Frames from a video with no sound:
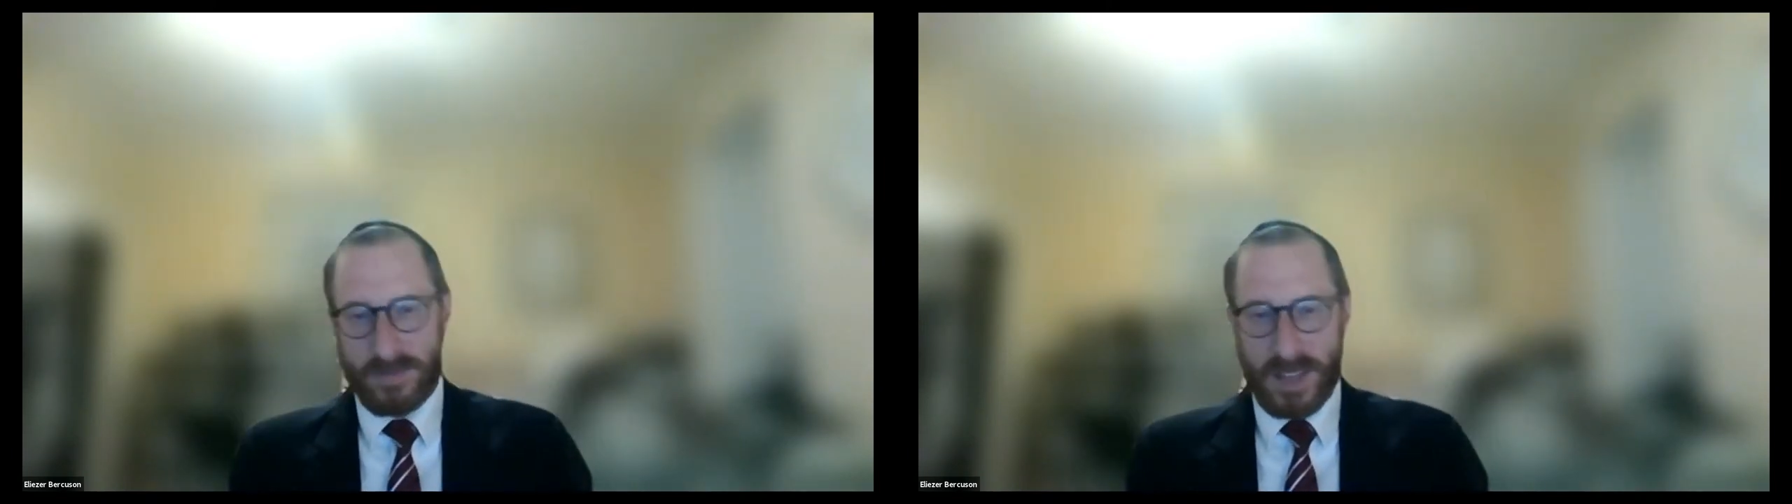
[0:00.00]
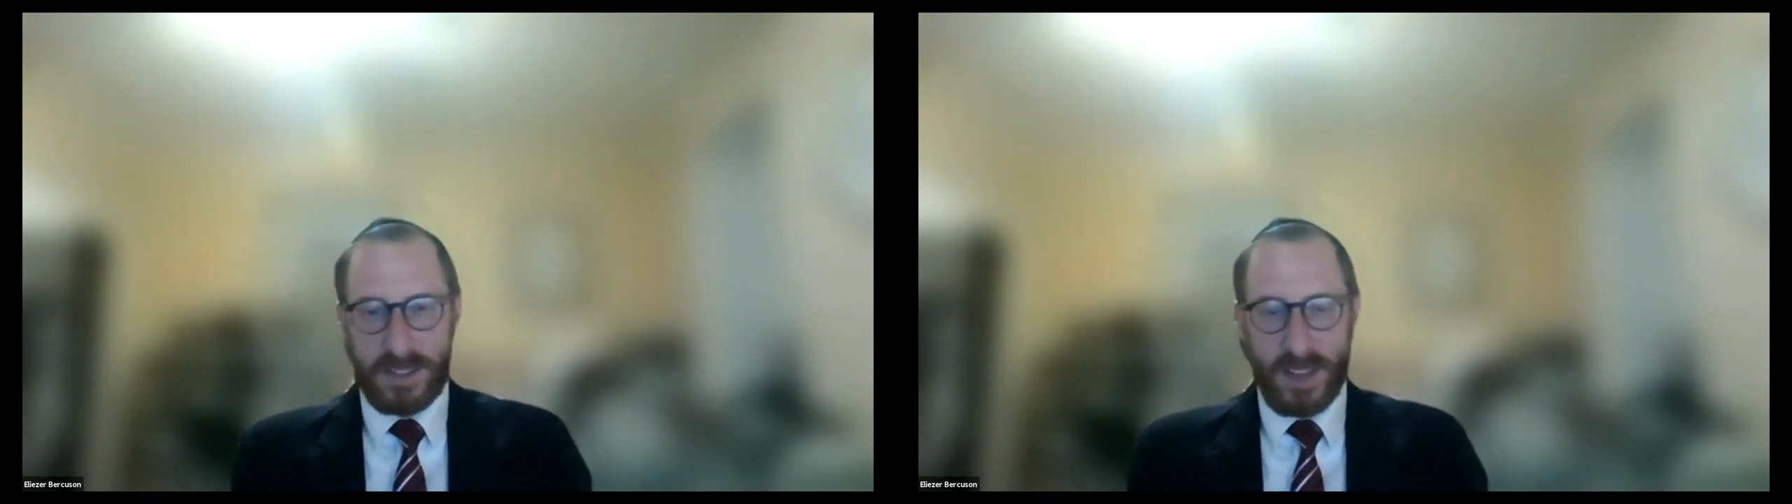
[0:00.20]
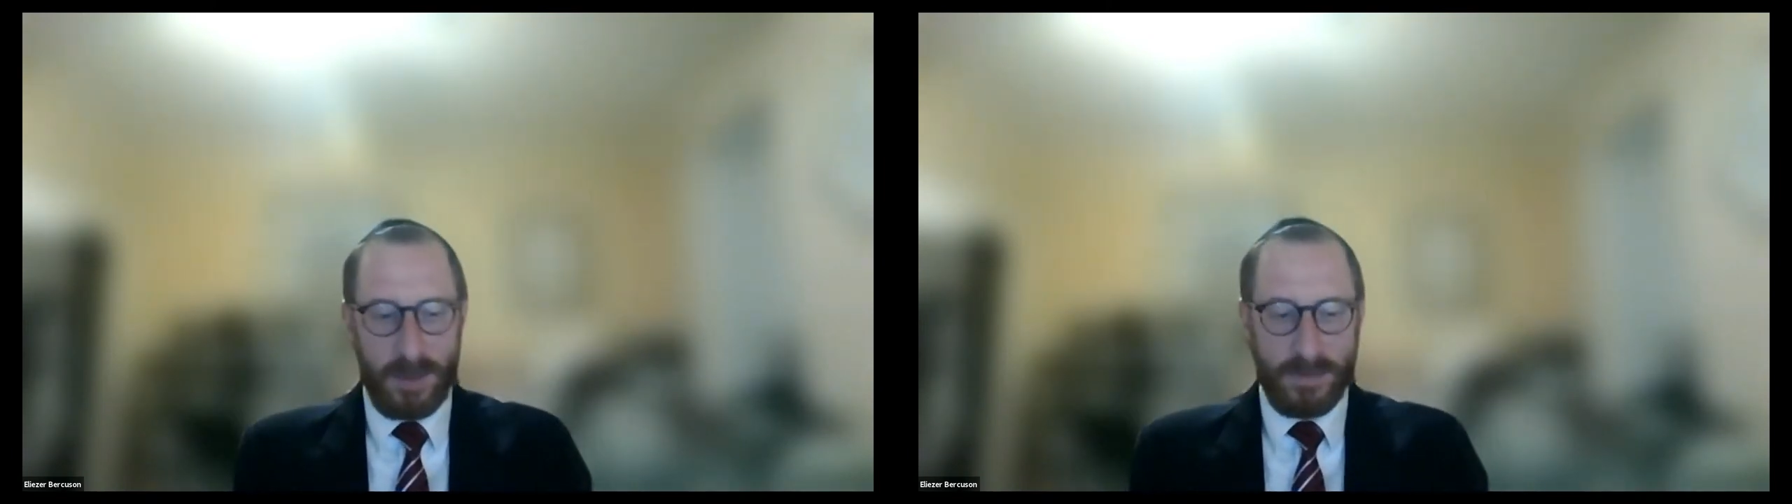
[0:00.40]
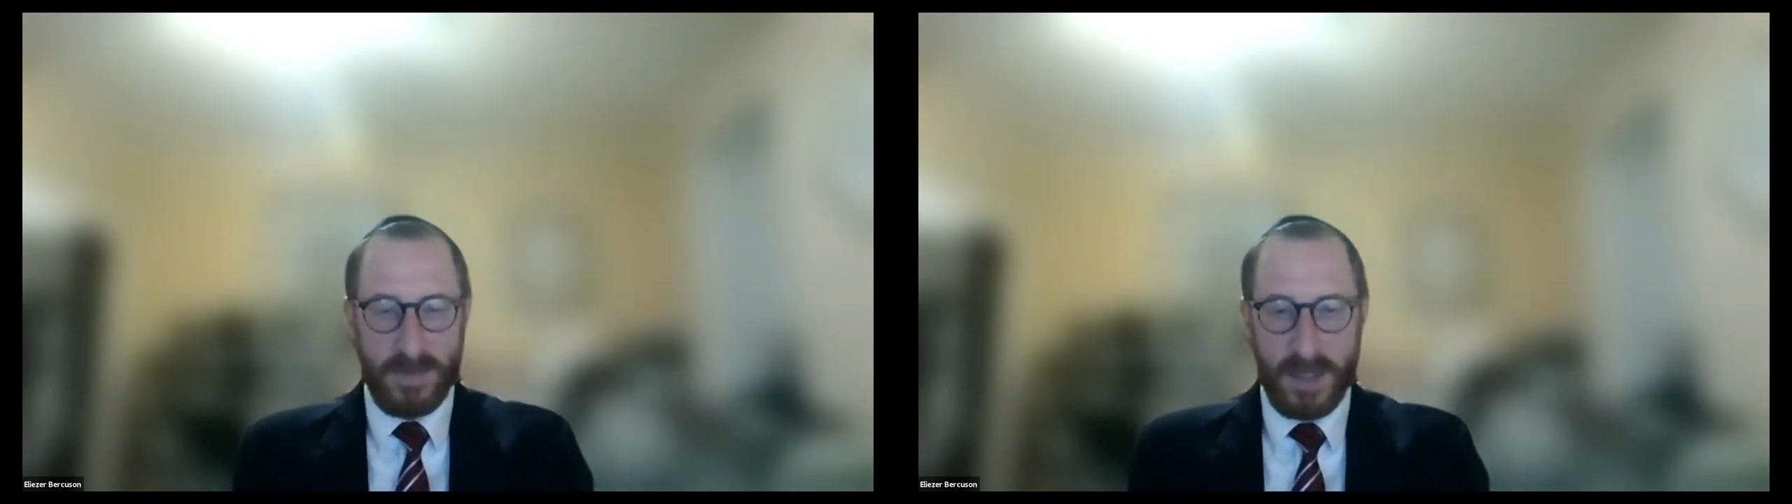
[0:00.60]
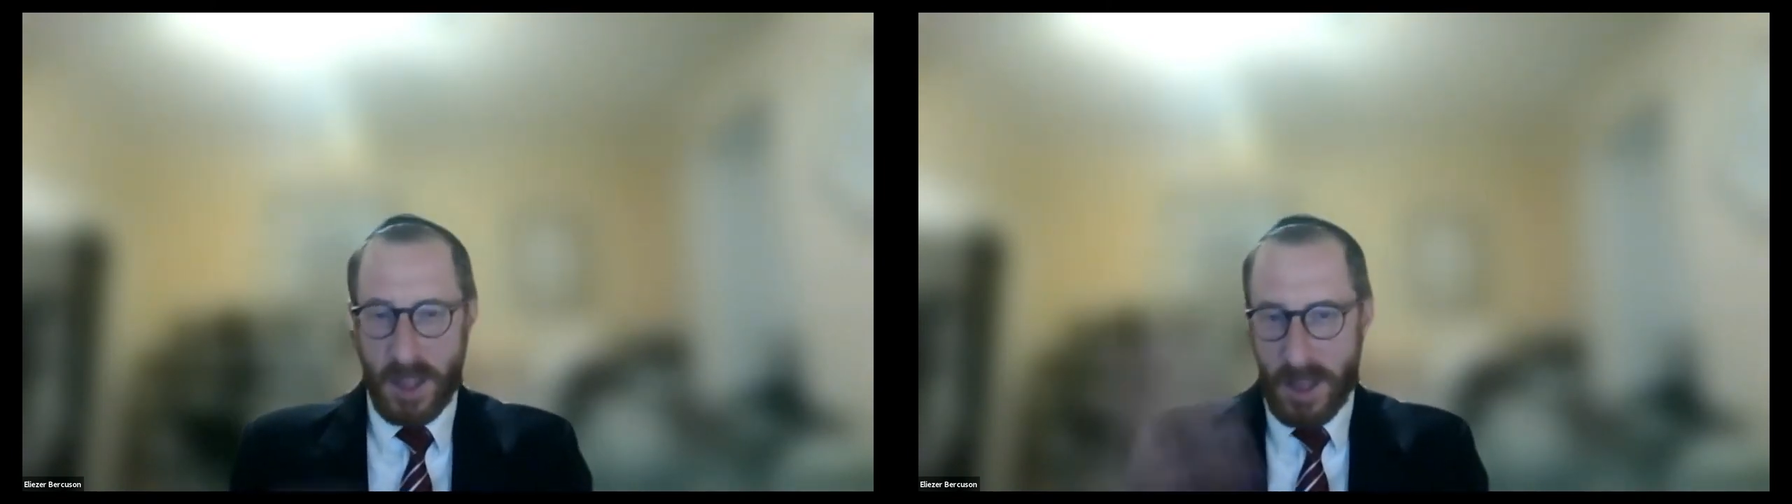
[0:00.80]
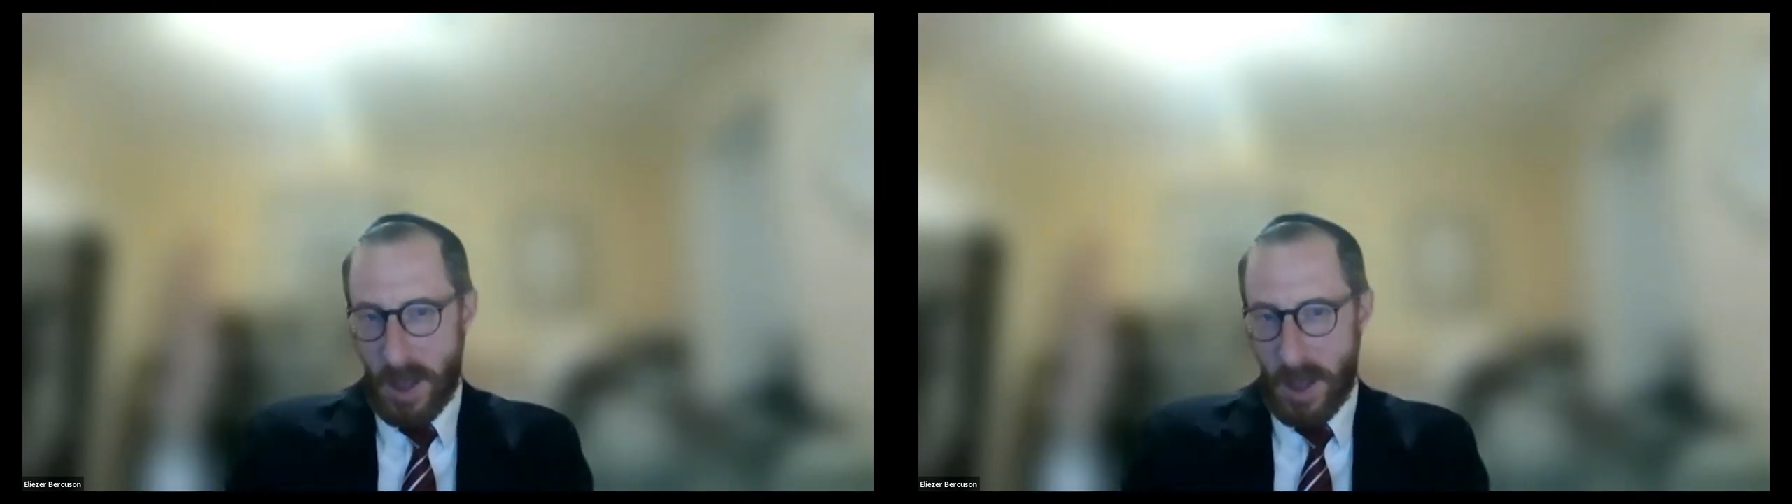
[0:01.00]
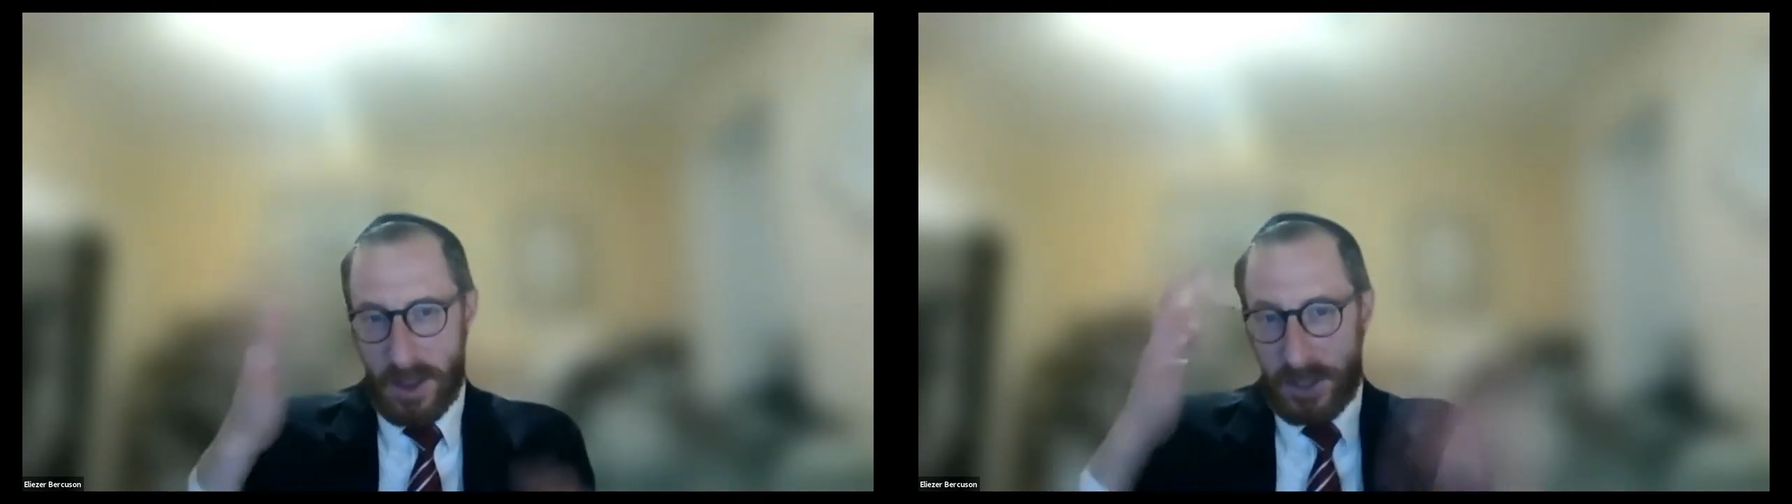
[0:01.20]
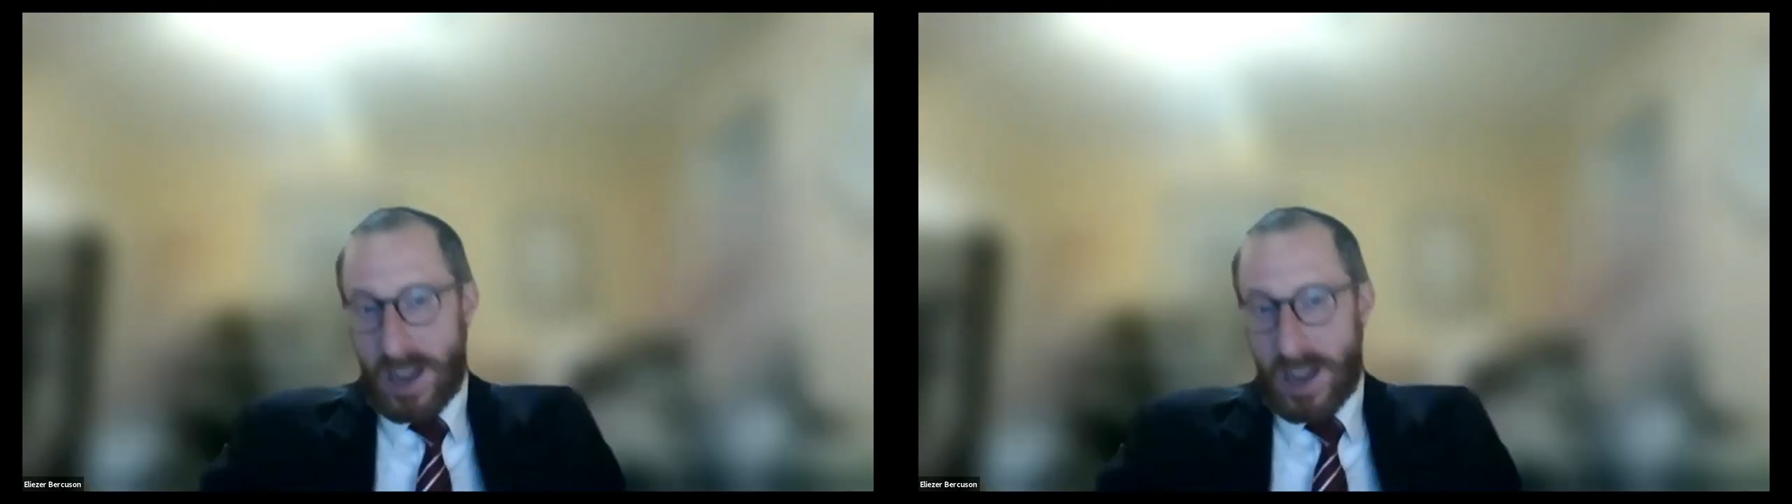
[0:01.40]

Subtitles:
It's there's